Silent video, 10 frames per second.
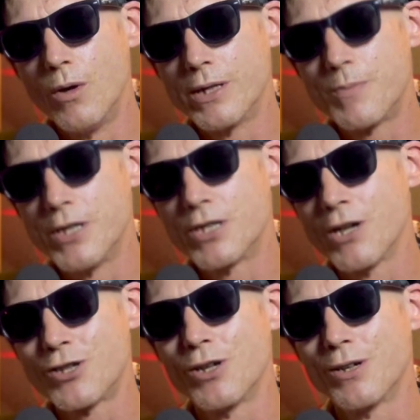know, up it's with- been
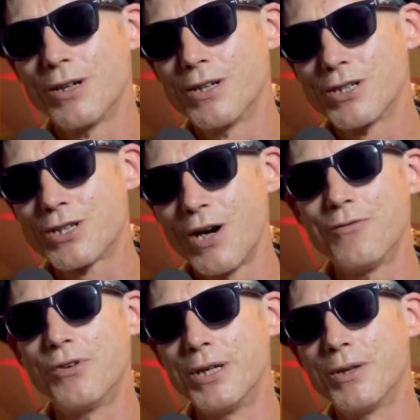such a
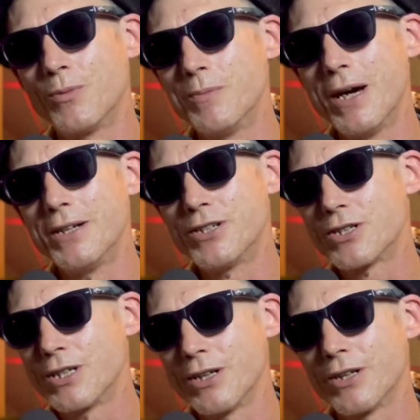discovery that we made
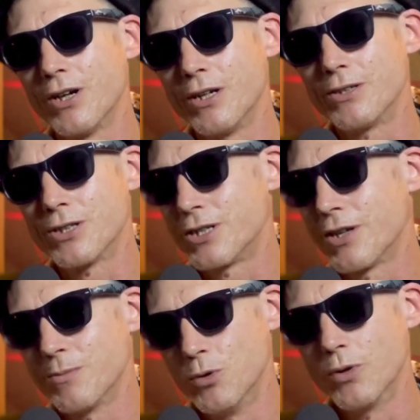just the other night, just the
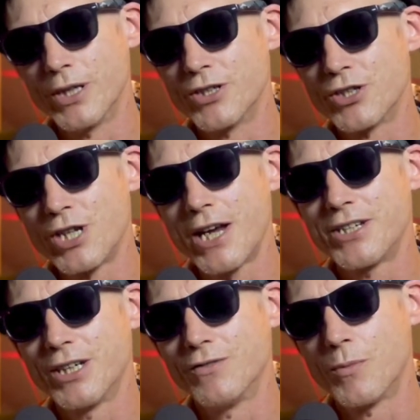other morning, just
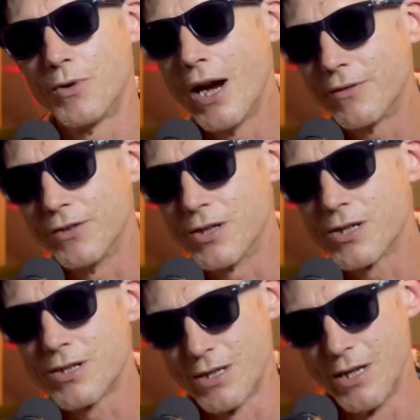chatting over
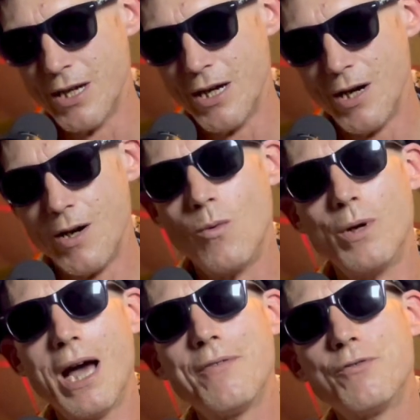breakfast.
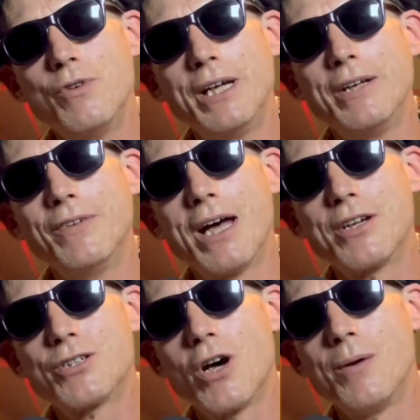We haven't really even had
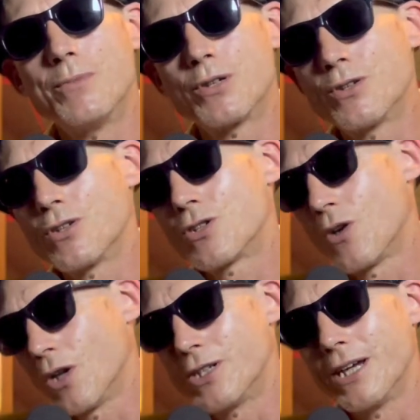a time to
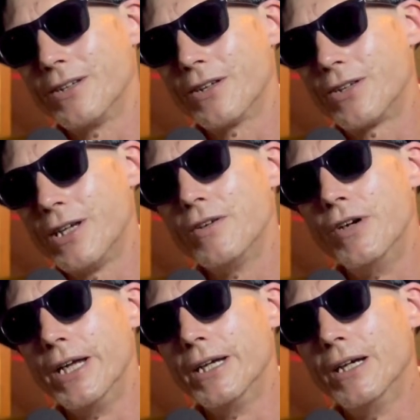consolidate the theory.